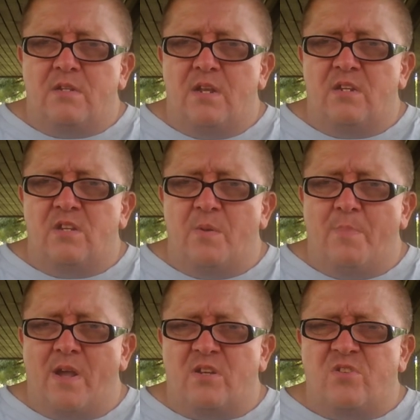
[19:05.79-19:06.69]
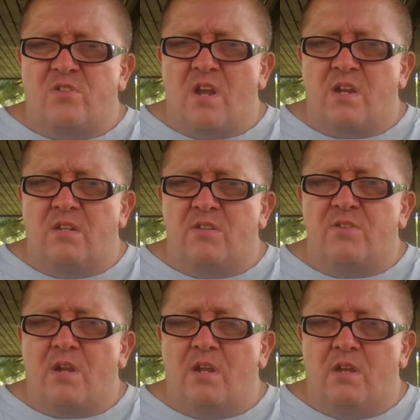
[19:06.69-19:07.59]
takes it about a second
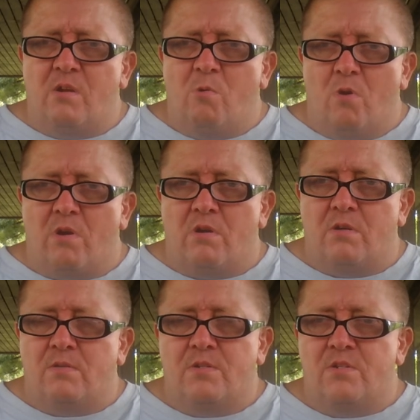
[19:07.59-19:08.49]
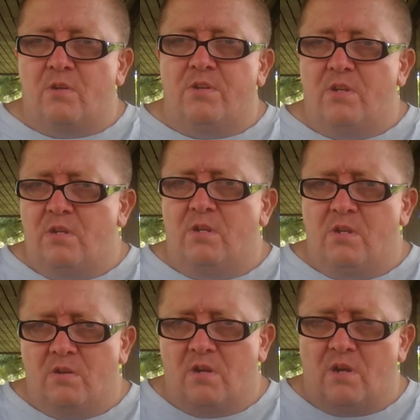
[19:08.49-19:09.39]
and a quarter. So you
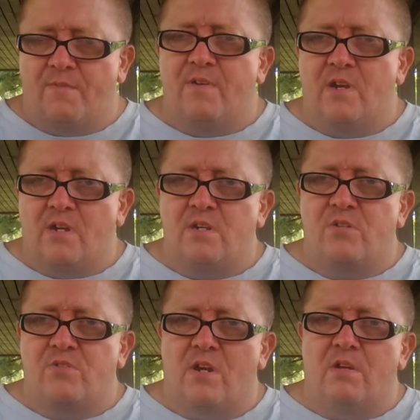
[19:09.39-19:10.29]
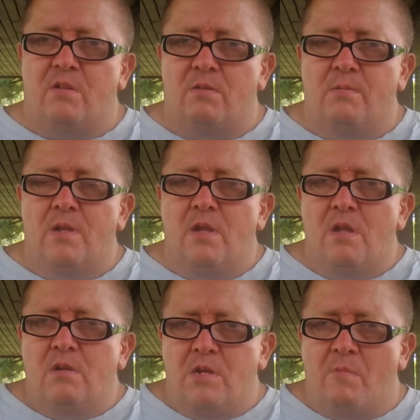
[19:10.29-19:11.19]
can often hear your signal
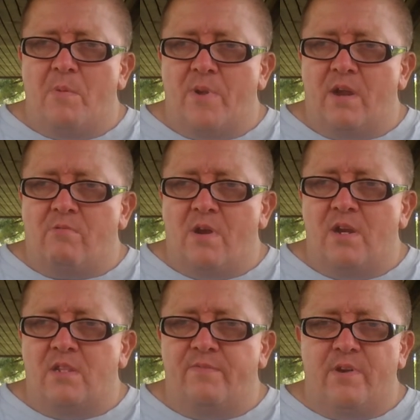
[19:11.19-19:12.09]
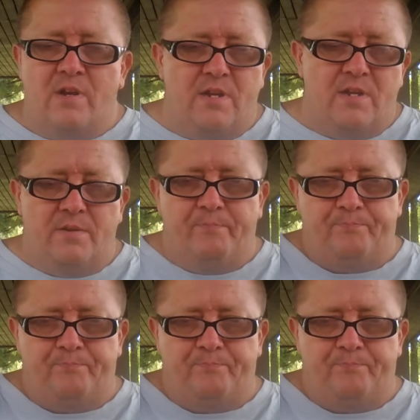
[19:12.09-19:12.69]
coming back right at the very end.